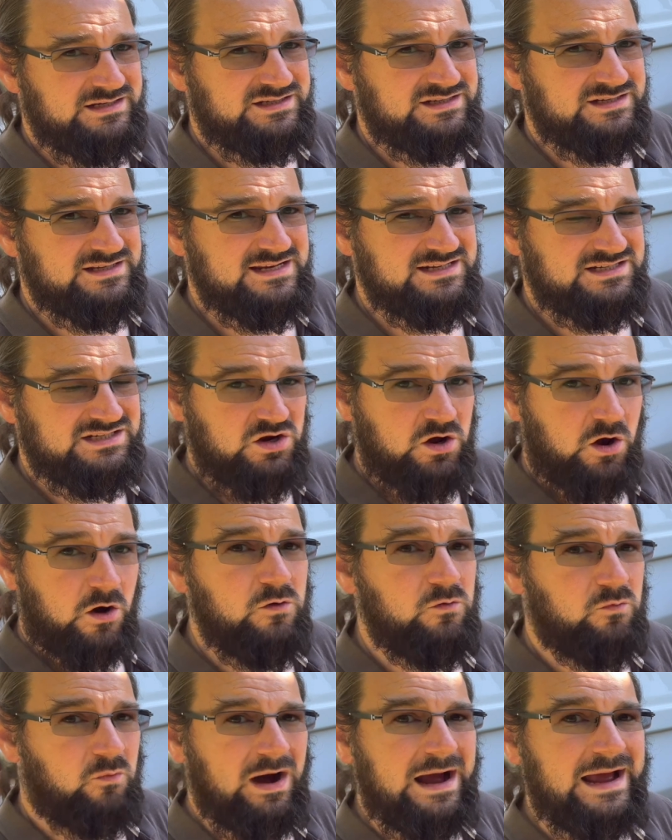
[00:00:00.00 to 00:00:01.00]
There's
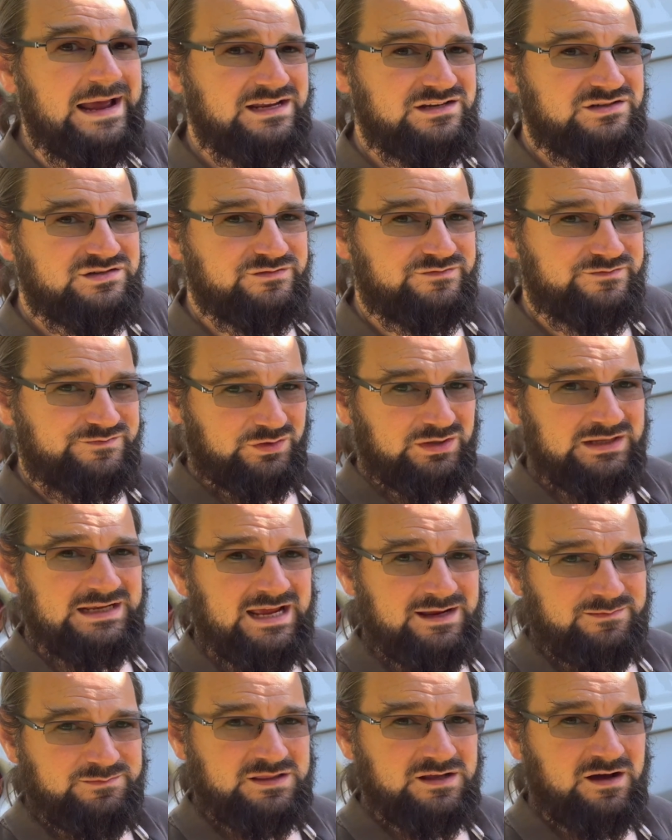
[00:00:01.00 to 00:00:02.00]
no way to fully
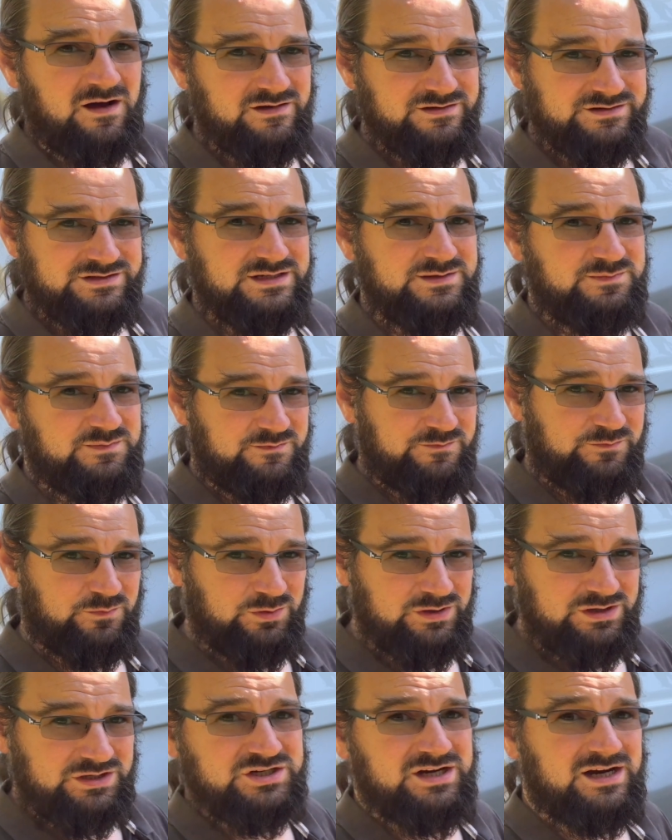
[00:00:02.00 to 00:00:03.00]
empty the hoses
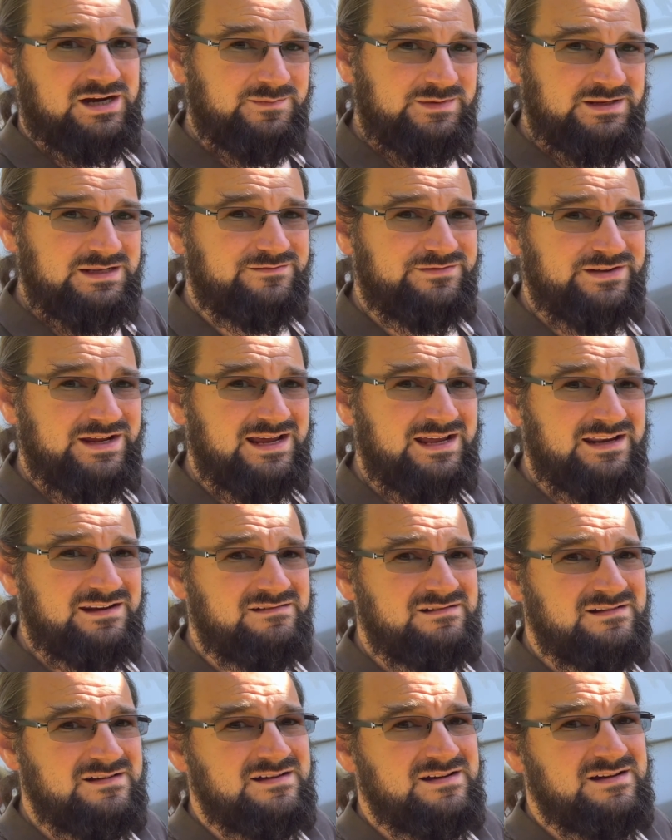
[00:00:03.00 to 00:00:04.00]
before you chuck them in the van.
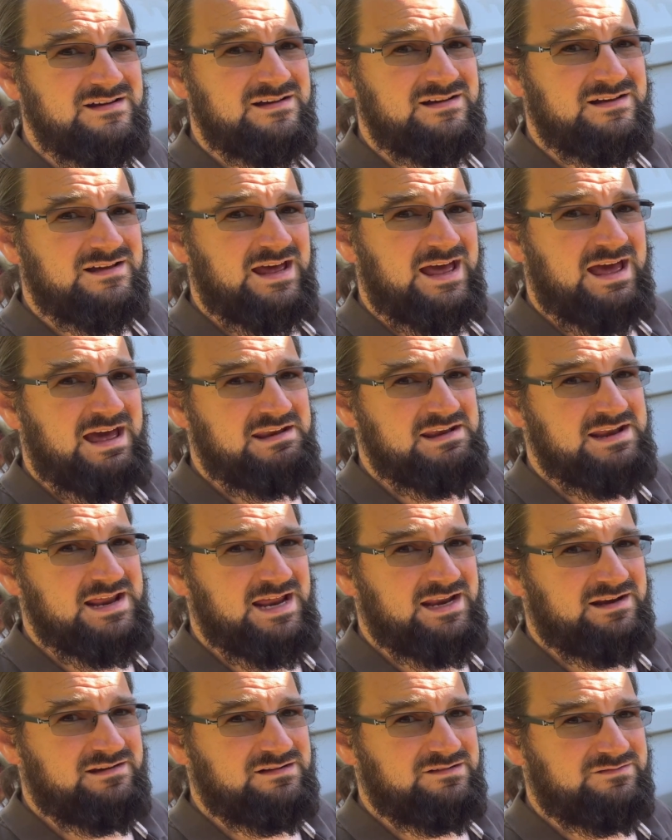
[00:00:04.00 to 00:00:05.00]
And
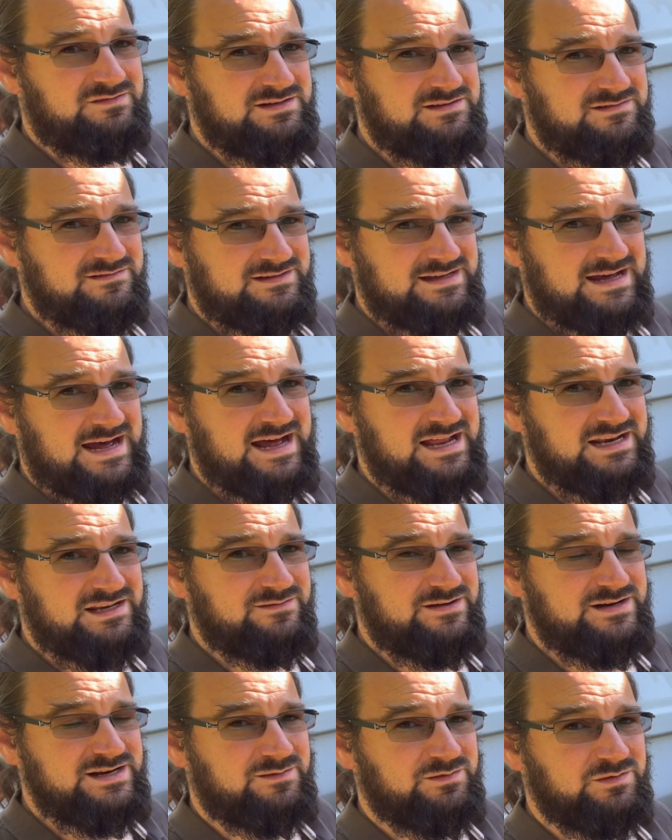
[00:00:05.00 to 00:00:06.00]
then if you do that,
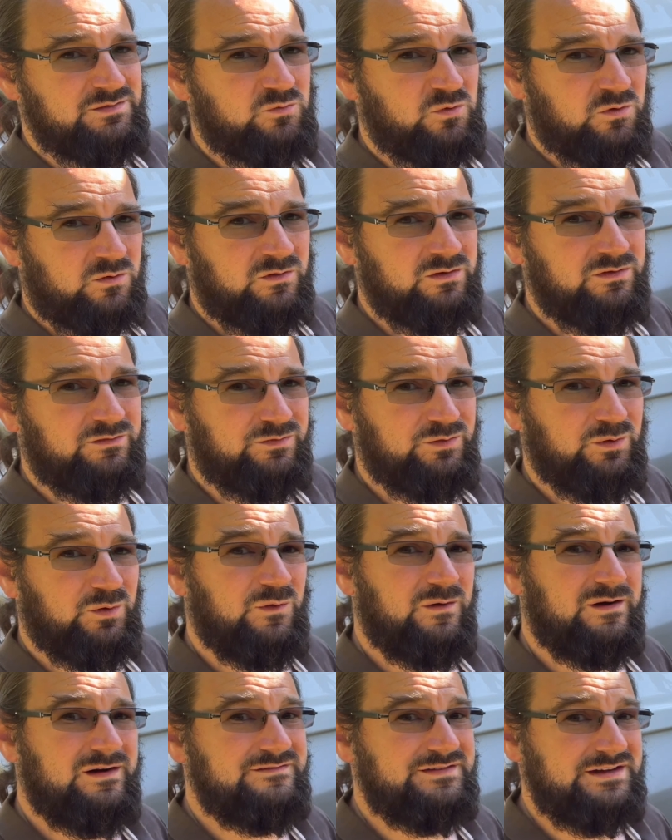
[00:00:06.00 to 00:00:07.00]
you end up with water on the
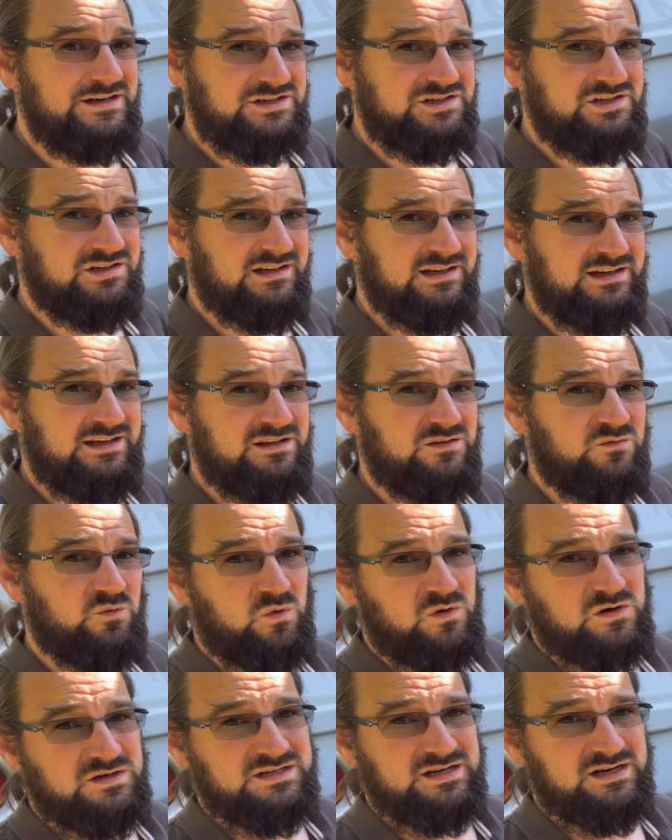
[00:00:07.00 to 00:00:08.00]
floor, and eventually the
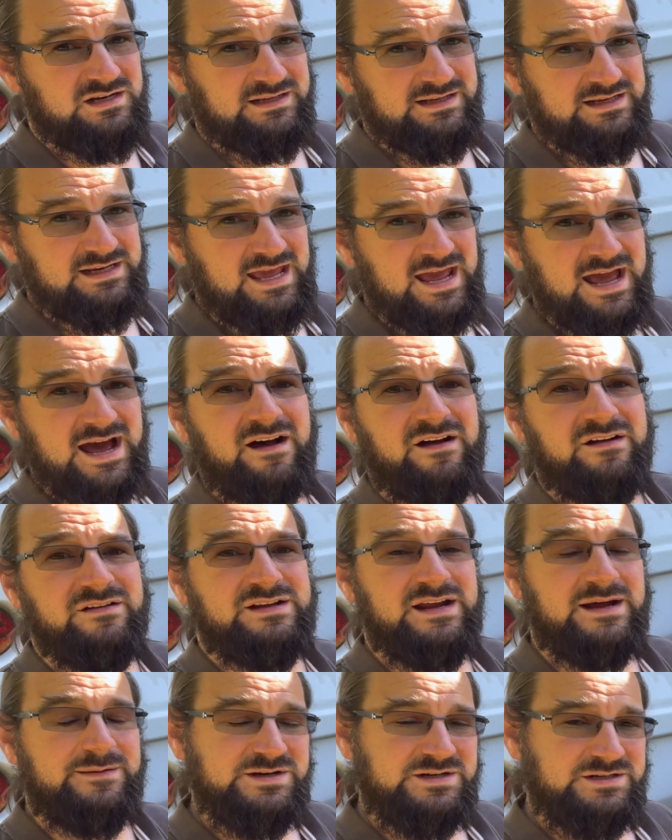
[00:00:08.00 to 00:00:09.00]
water's going to leak out,
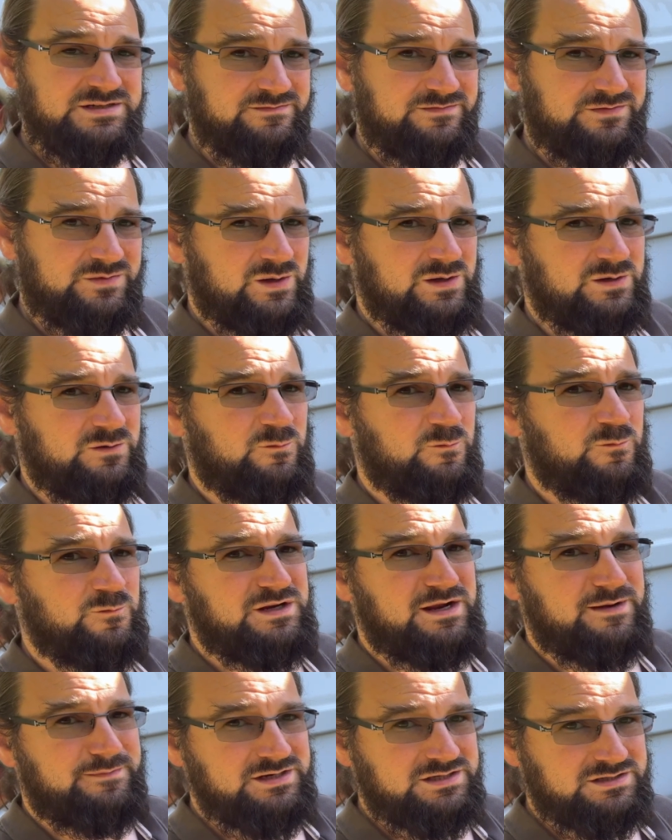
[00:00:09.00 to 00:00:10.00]
damage the vinyl,
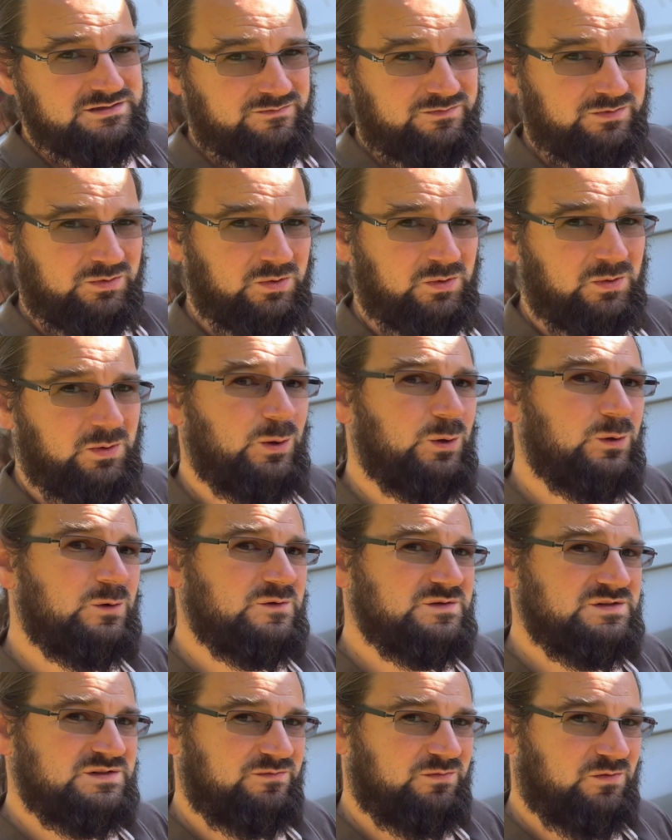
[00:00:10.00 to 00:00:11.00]
damage the floor,
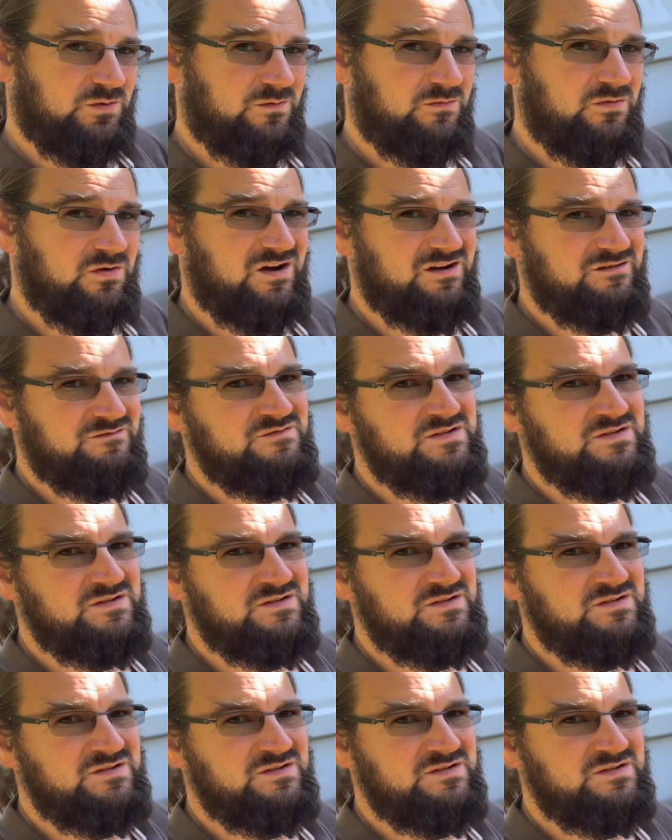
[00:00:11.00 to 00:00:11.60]
cause the floor to rot.